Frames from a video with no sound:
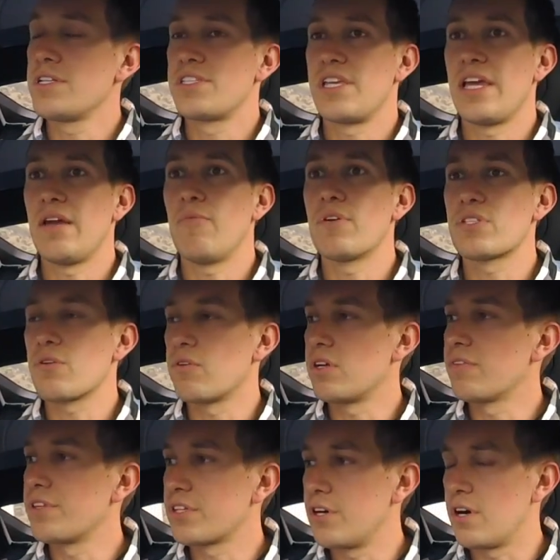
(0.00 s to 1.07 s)
say what's going
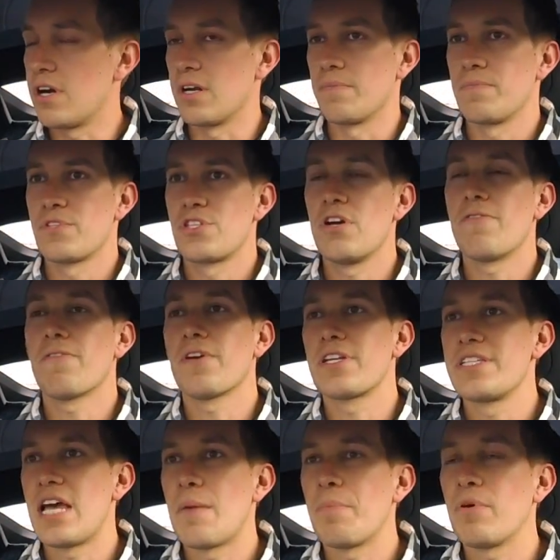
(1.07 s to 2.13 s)
on with the car. So for
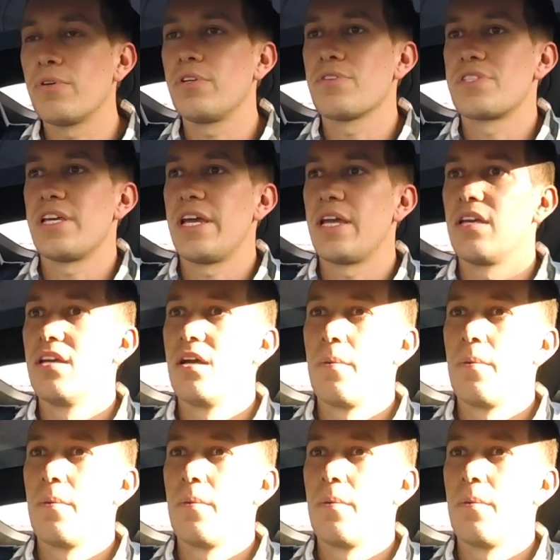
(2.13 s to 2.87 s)
example, you'll say